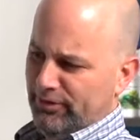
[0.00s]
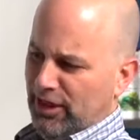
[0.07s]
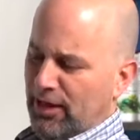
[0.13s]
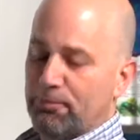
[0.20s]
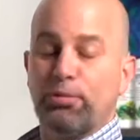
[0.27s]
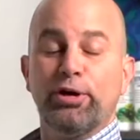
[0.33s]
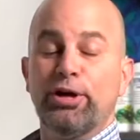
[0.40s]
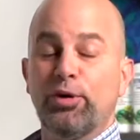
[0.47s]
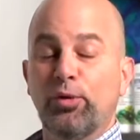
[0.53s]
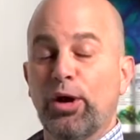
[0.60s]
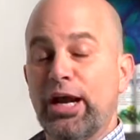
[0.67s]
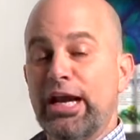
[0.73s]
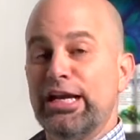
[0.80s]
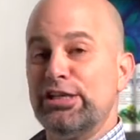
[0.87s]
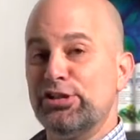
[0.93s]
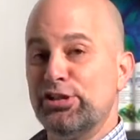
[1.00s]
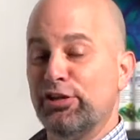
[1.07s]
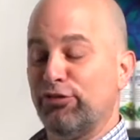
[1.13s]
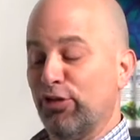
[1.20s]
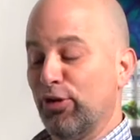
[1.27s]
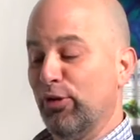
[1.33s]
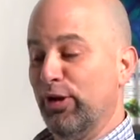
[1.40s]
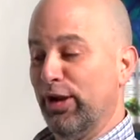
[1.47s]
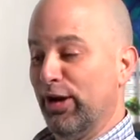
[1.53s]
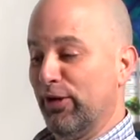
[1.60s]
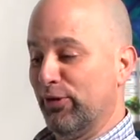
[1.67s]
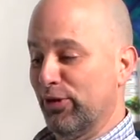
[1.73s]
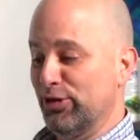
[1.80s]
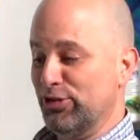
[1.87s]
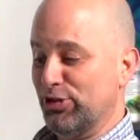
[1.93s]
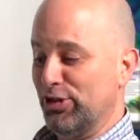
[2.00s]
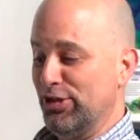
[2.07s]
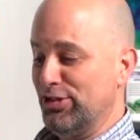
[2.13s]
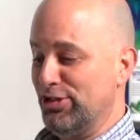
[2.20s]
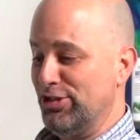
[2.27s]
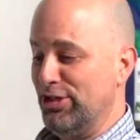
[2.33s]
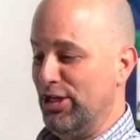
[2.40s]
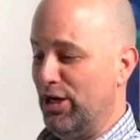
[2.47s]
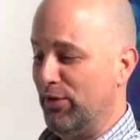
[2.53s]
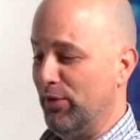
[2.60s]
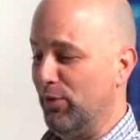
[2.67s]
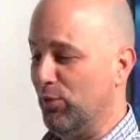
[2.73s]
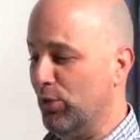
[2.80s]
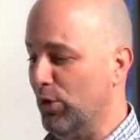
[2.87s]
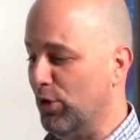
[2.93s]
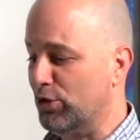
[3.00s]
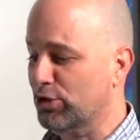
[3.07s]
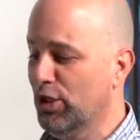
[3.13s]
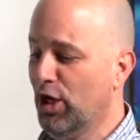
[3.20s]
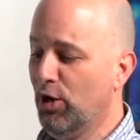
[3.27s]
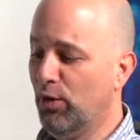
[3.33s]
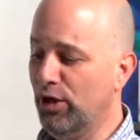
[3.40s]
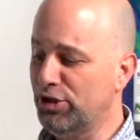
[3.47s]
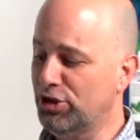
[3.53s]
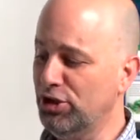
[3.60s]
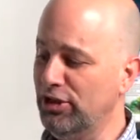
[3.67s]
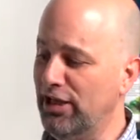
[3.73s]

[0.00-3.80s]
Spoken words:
prearranged, if you will. We're just going to see how it works. What should